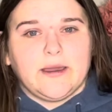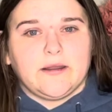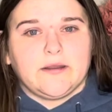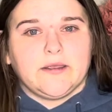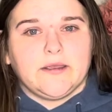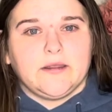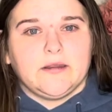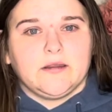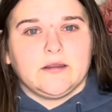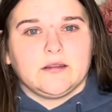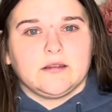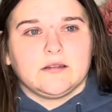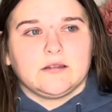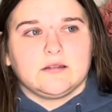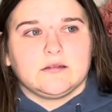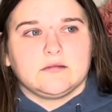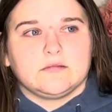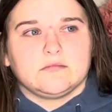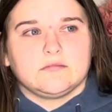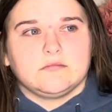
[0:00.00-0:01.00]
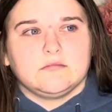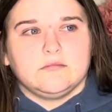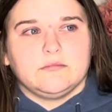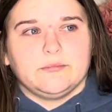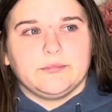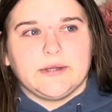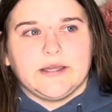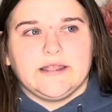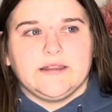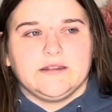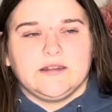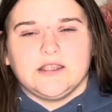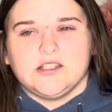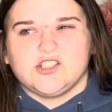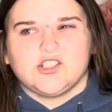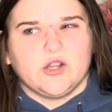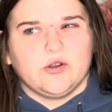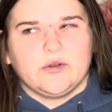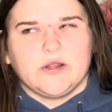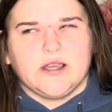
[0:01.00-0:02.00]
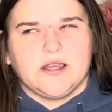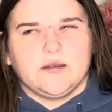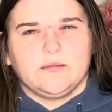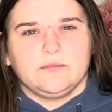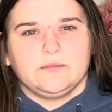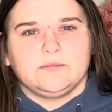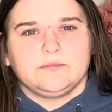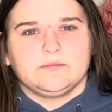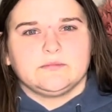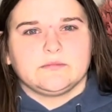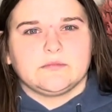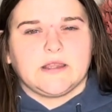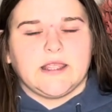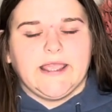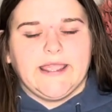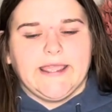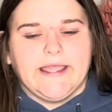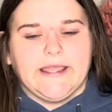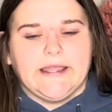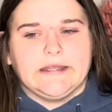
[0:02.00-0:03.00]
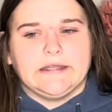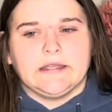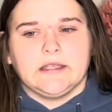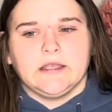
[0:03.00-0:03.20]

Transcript: it, but they showed up and